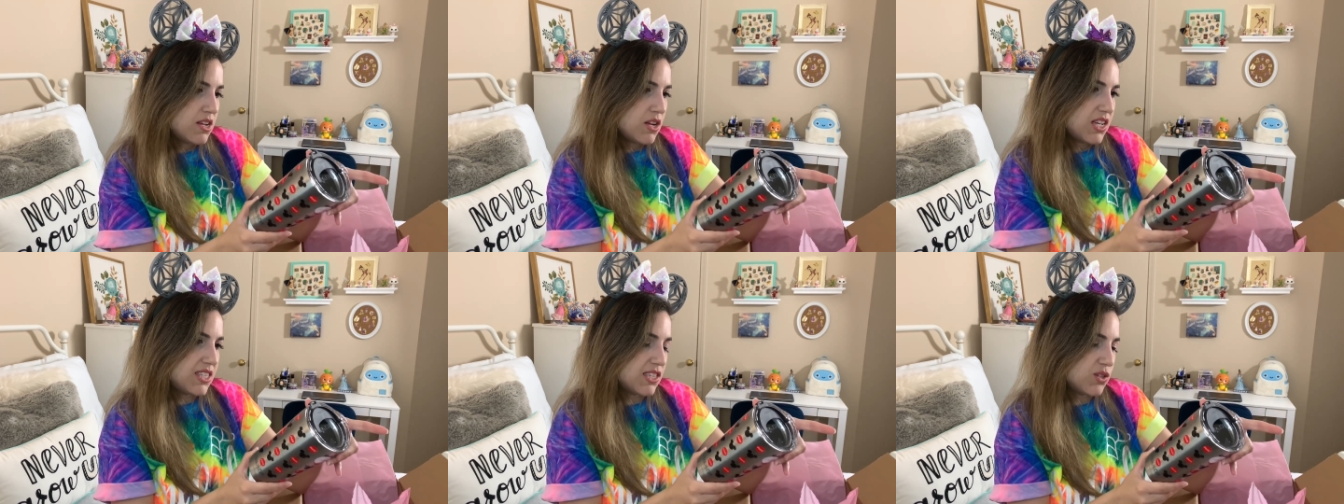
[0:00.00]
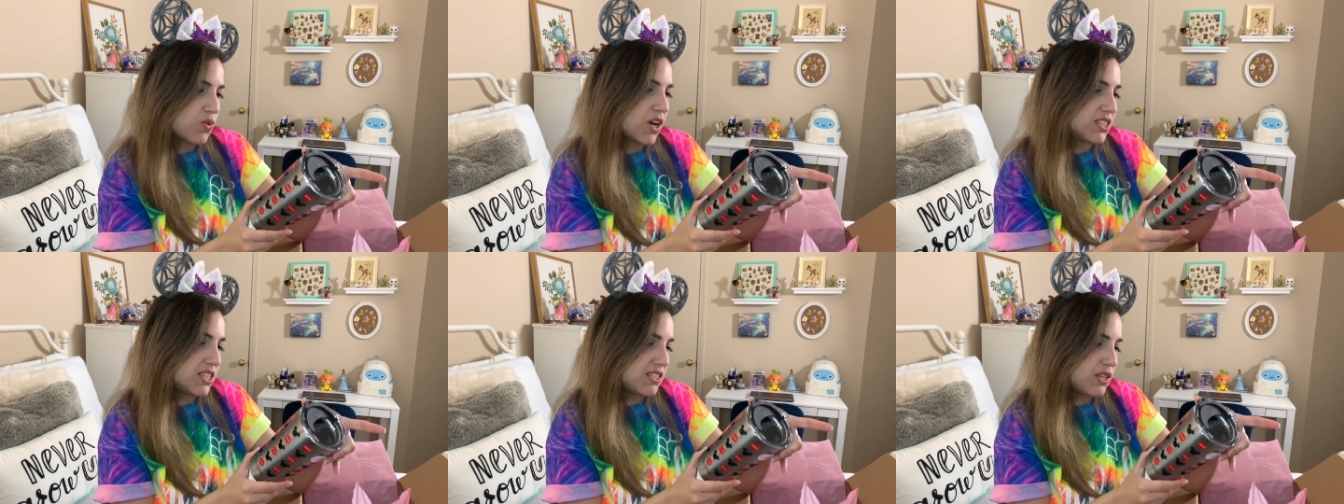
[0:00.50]
It says
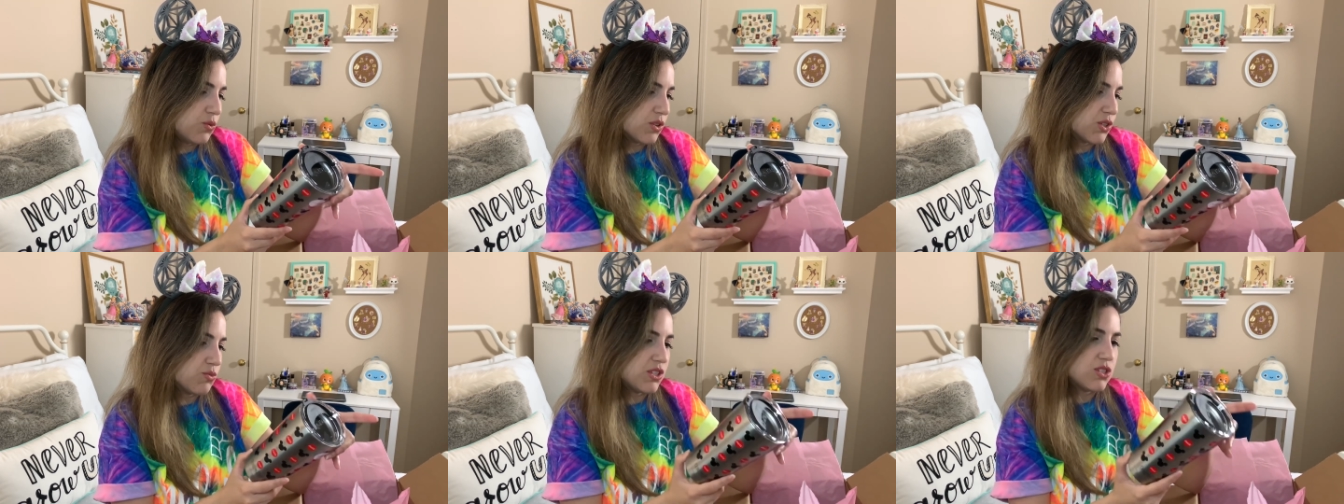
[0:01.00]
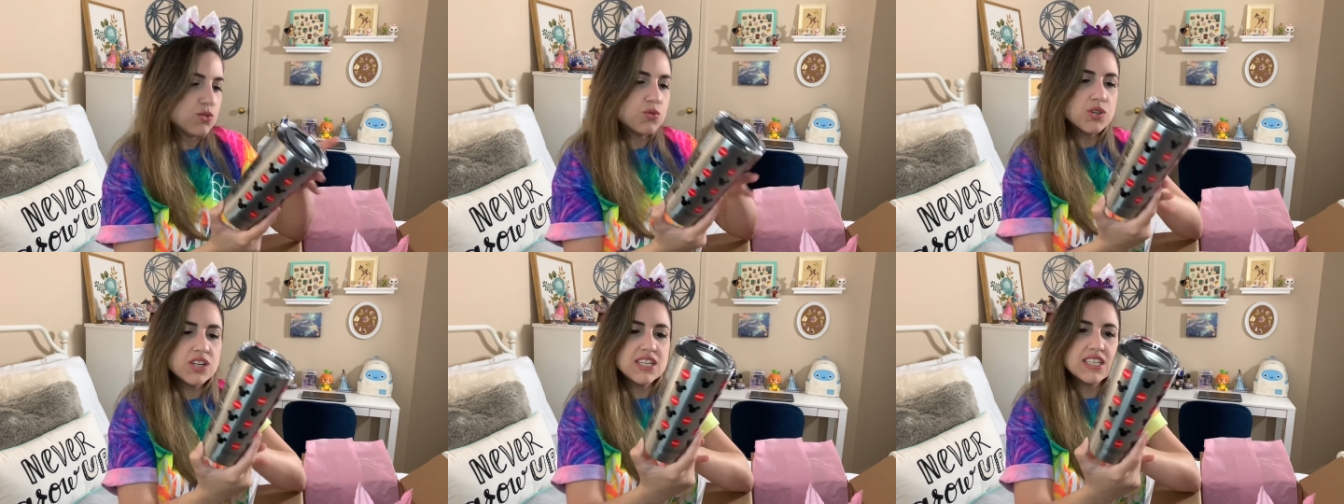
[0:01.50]
Walt Disney World
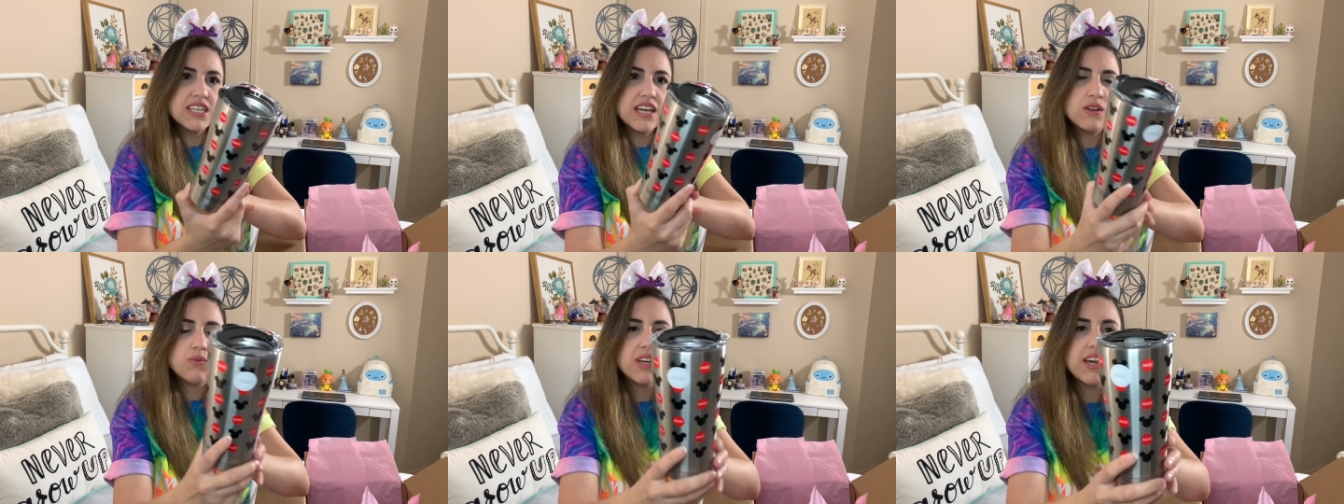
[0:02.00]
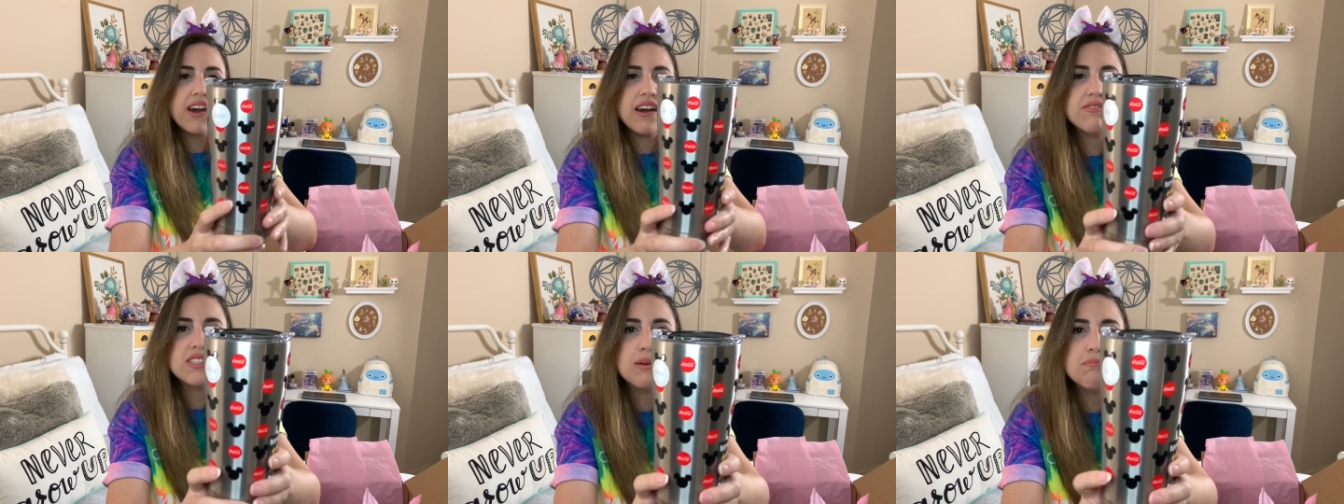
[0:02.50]
Resort, and we
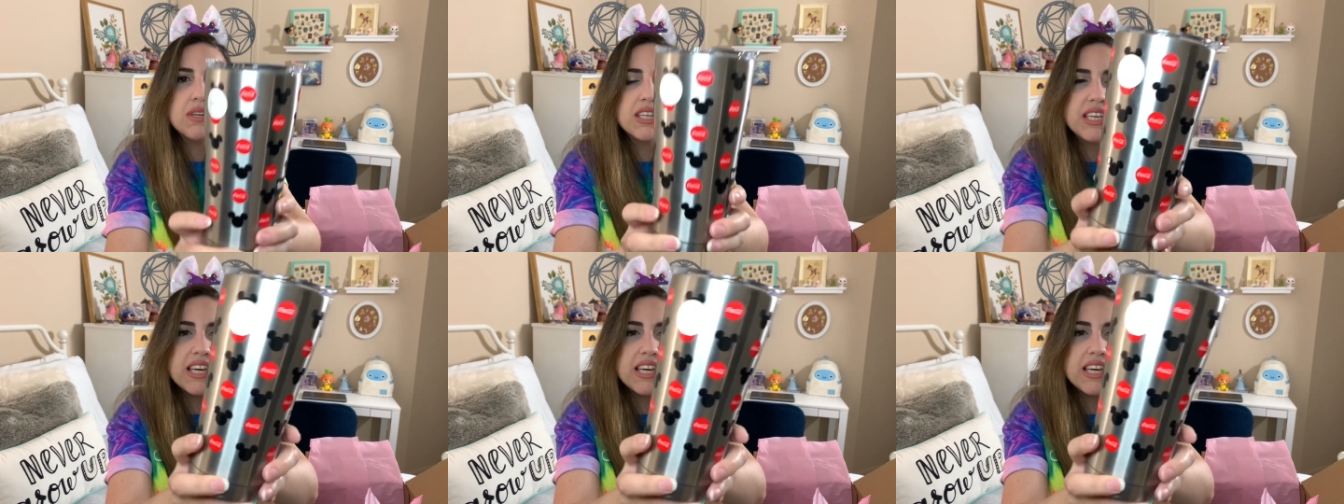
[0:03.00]
have some Mickey